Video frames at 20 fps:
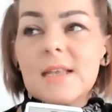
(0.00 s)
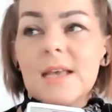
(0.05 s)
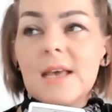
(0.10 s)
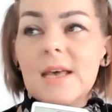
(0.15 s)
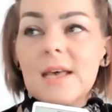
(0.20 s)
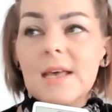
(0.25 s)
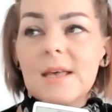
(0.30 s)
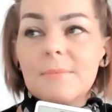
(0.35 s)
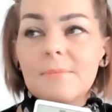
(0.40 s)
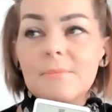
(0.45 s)

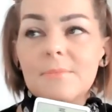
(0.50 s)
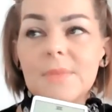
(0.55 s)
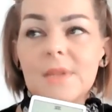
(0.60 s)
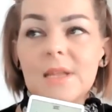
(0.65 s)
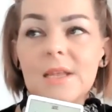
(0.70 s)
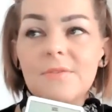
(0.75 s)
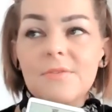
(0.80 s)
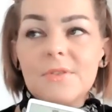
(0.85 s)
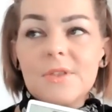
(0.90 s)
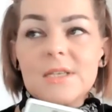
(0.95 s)

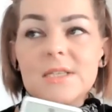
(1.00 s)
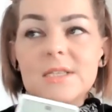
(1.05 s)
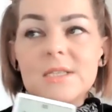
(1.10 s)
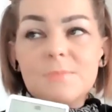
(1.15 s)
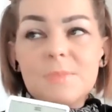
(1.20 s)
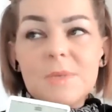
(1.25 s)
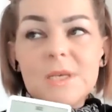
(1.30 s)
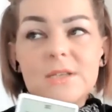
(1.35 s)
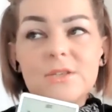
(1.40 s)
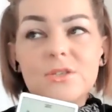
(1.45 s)
if this
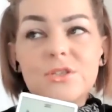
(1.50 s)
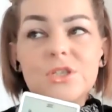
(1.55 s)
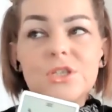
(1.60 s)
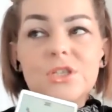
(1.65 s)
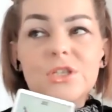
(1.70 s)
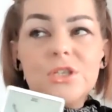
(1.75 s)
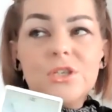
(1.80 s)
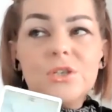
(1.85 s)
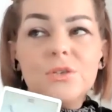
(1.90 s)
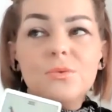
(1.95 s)
speaks to
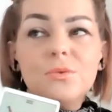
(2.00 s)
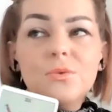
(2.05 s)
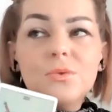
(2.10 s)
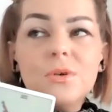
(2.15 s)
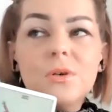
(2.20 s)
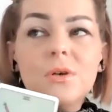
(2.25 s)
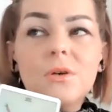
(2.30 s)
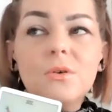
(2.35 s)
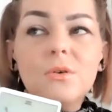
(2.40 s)
you,